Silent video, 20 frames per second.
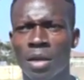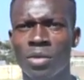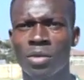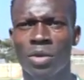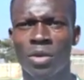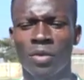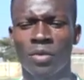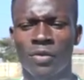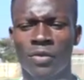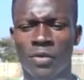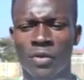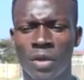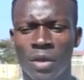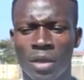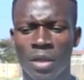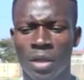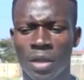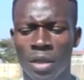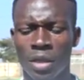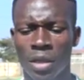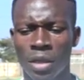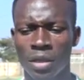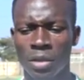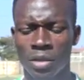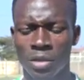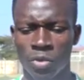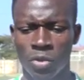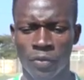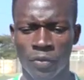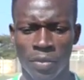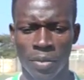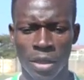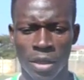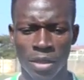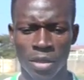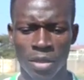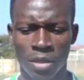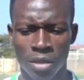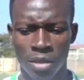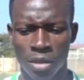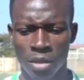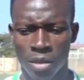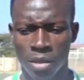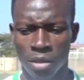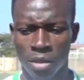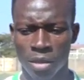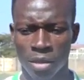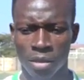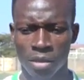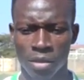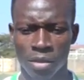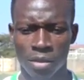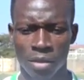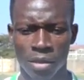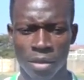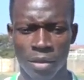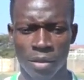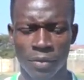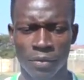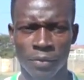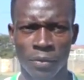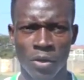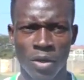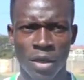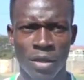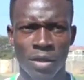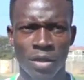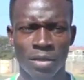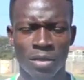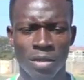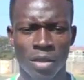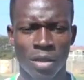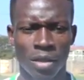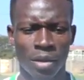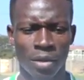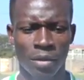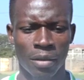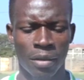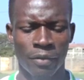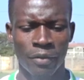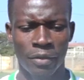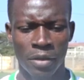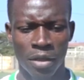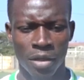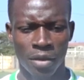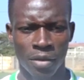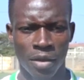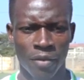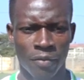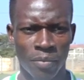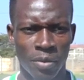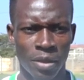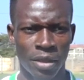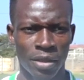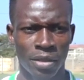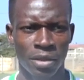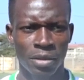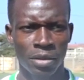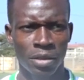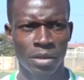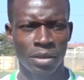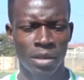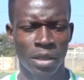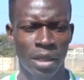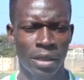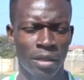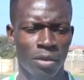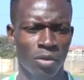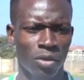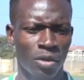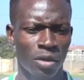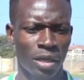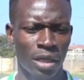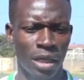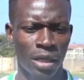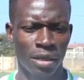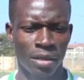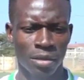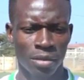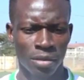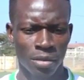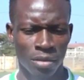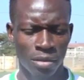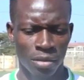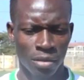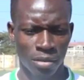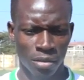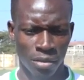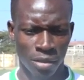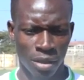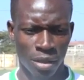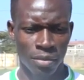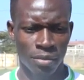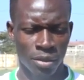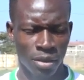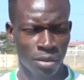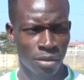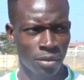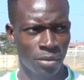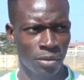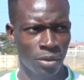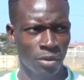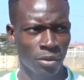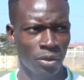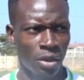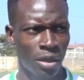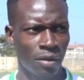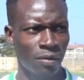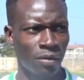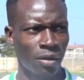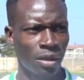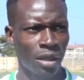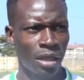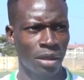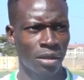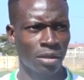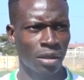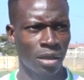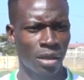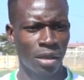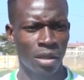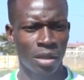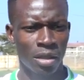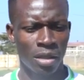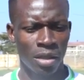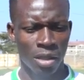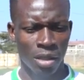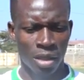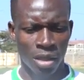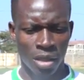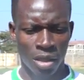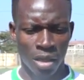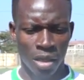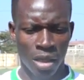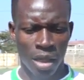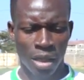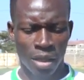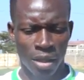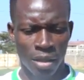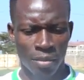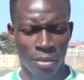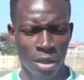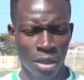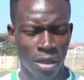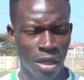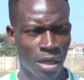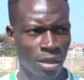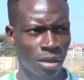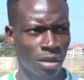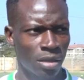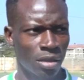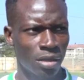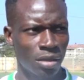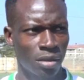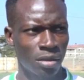round of 8 we've played, and for others, I think they have played 10 or 9 games. We have a game in hand.